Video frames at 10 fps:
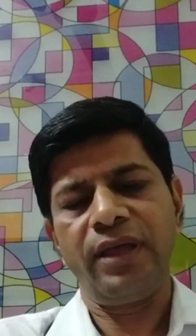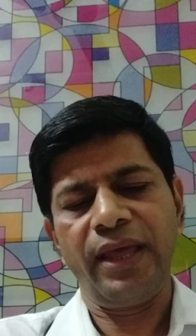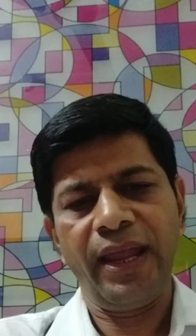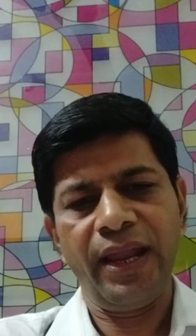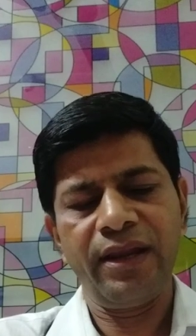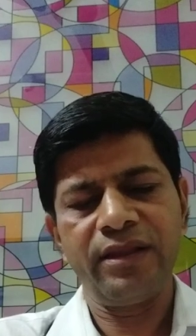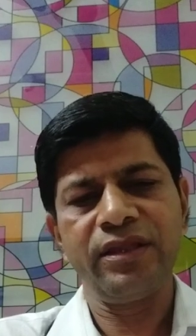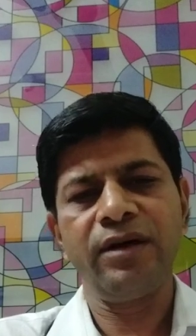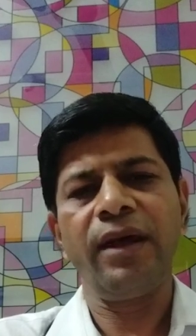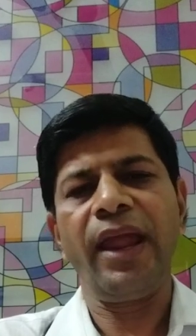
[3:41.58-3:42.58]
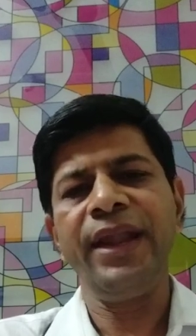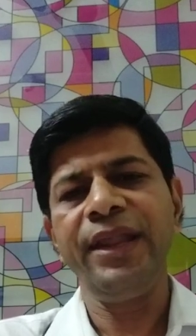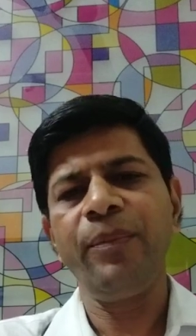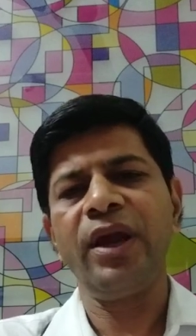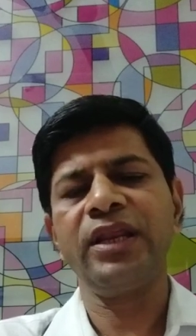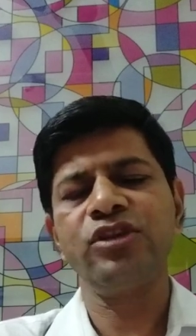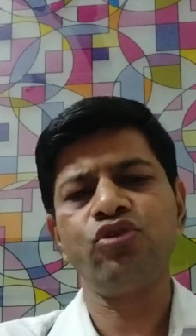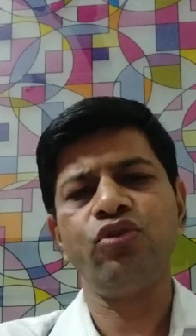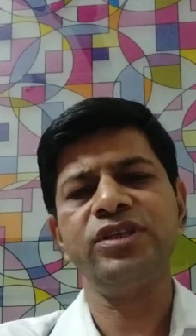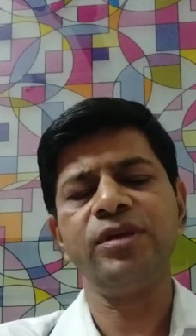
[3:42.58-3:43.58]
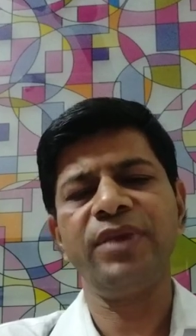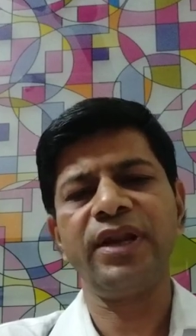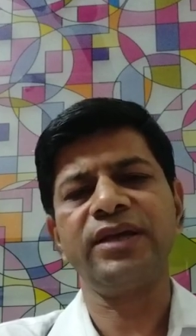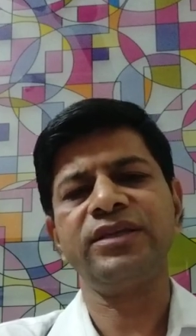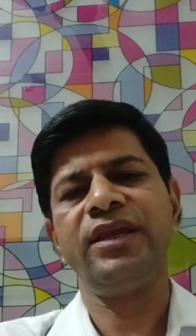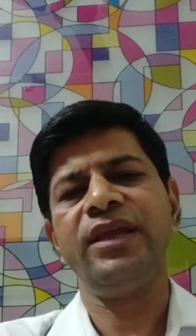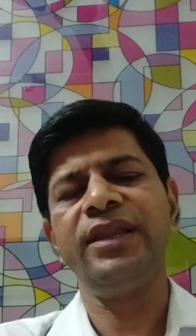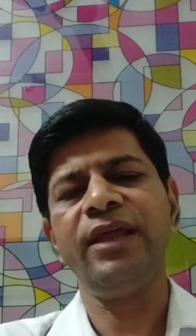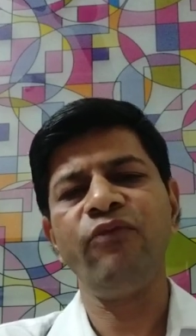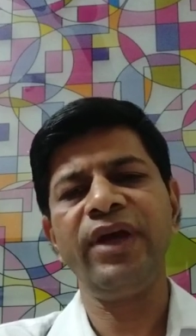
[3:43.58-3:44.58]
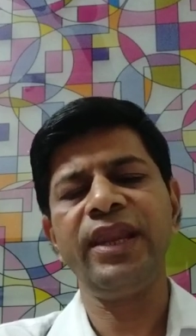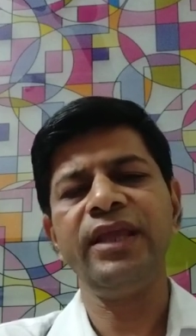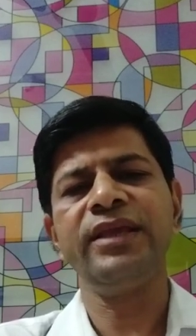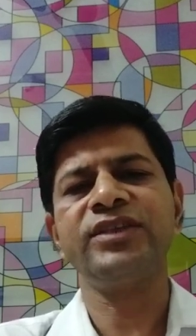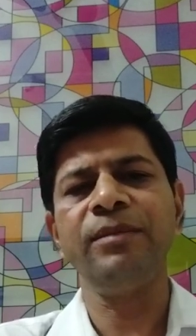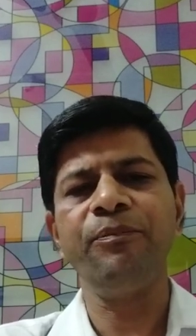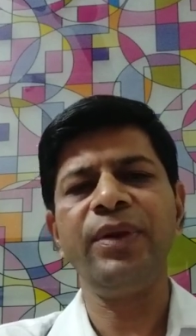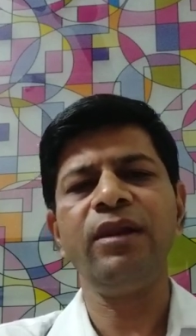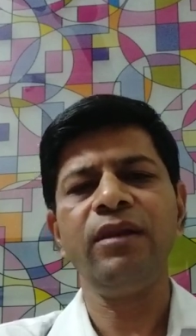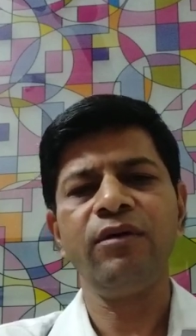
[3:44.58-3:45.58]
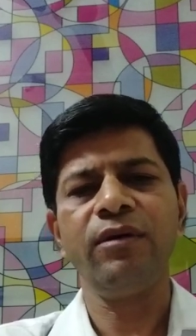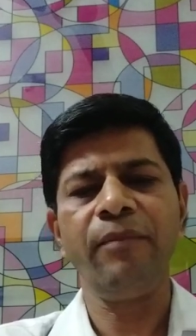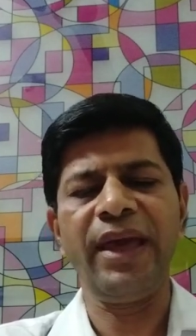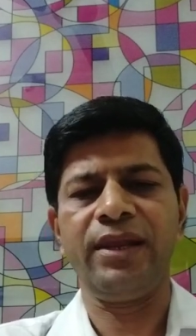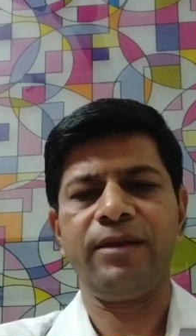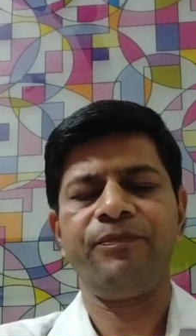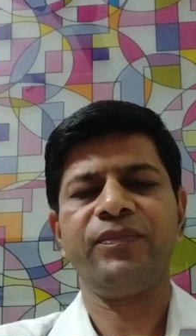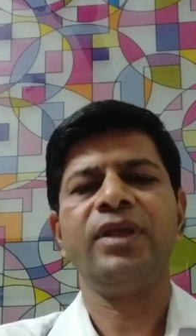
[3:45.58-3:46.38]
and the anti-Parkinsonism drugs in a very simple manner,